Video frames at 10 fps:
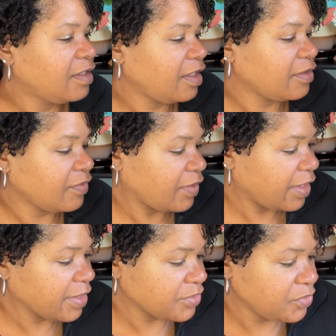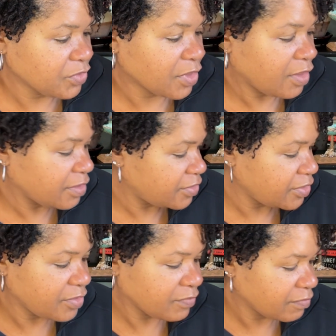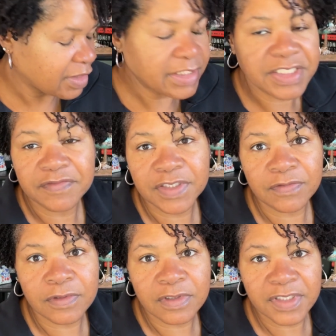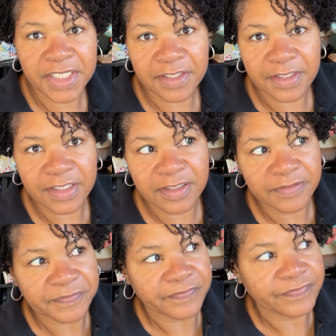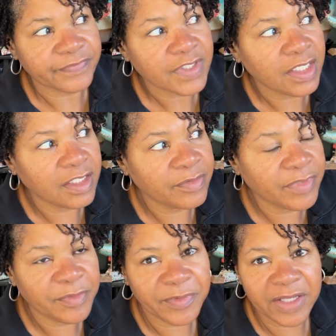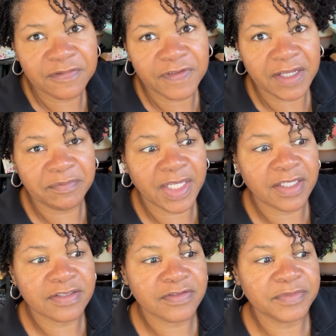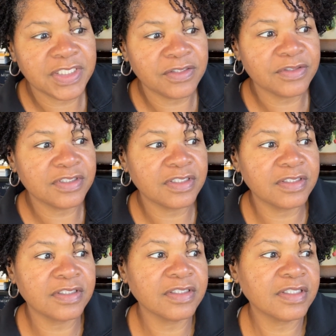I don't know, I guess you would call this a relatively rural area. I'm about 5 miles from the ocean.